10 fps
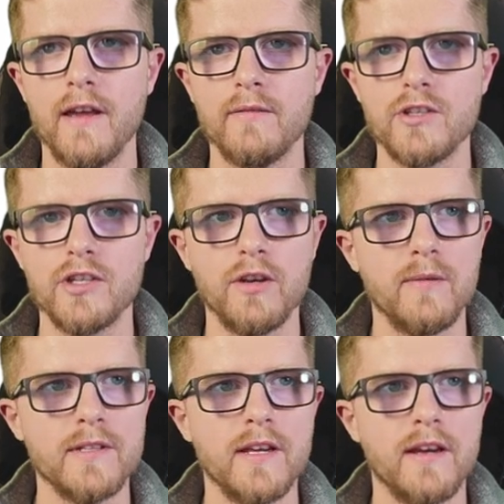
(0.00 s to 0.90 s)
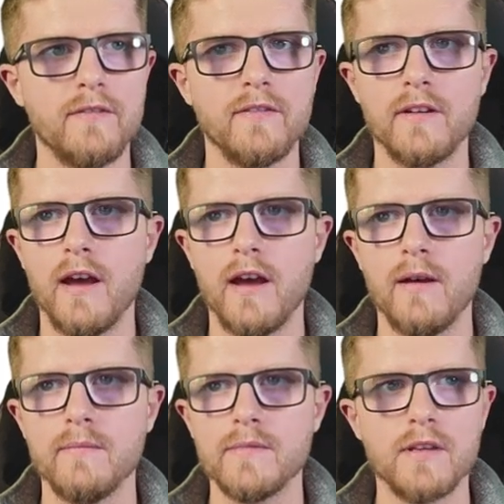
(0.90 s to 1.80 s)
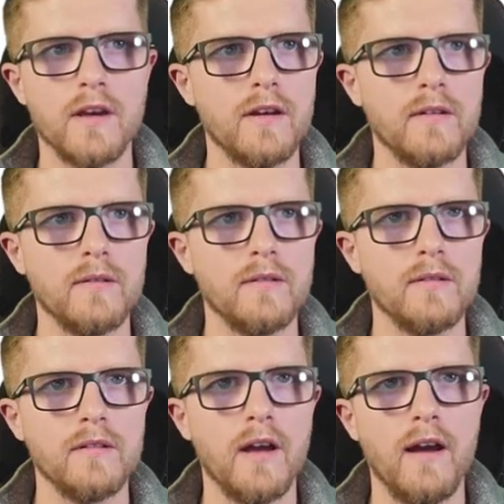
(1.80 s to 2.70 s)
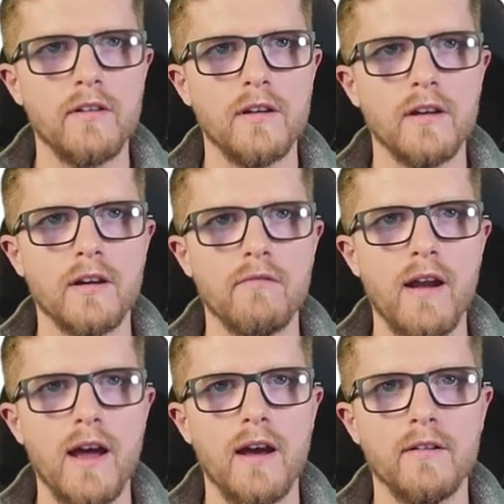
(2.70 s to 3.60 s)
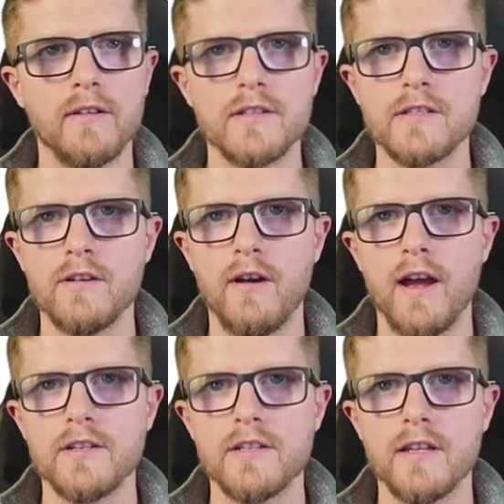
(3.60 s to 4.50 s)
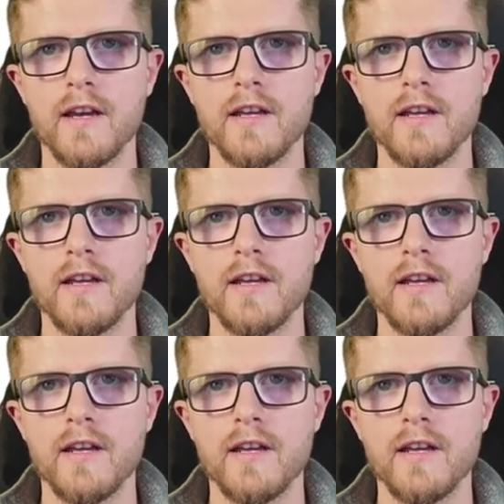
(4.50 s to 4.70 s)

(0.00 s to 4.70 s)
intuitive. So have a look around. It's not actually that